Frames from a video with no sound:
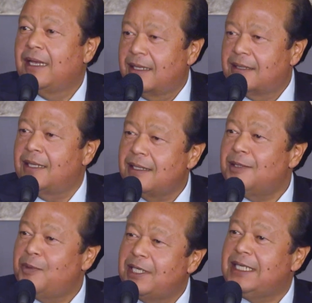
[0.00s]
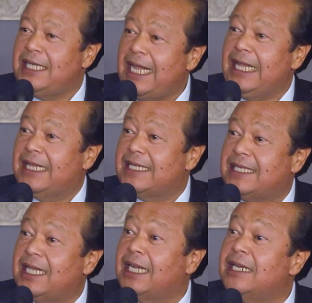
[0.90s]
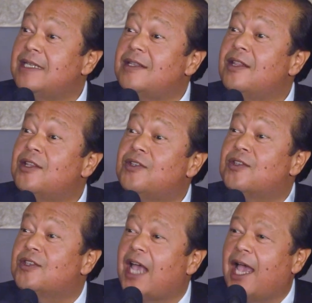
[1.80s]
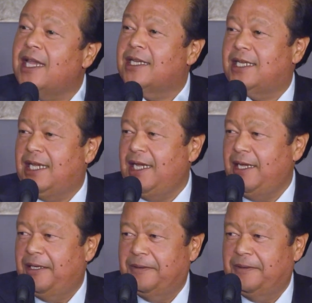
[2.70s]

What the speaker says: Since we see the sickness in the society,